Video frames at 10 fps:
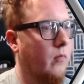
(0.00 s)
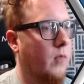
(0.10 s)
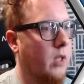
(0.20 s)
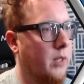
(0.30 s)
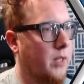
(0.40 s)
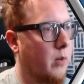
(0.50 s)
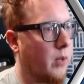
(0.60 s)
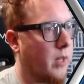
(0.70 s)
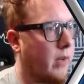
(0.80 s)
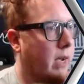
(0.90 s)
Let's see
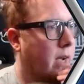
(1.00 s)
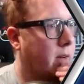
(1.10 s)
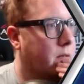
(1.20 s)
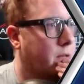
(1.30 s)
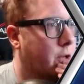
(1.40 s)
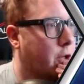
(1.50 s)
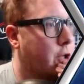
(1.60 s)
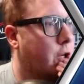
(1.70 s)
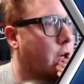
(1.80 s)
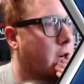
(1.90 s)
what they got.
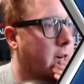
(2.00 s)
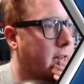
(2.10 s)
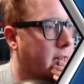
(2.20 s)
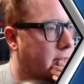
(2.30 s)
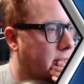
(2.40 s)
Shuri.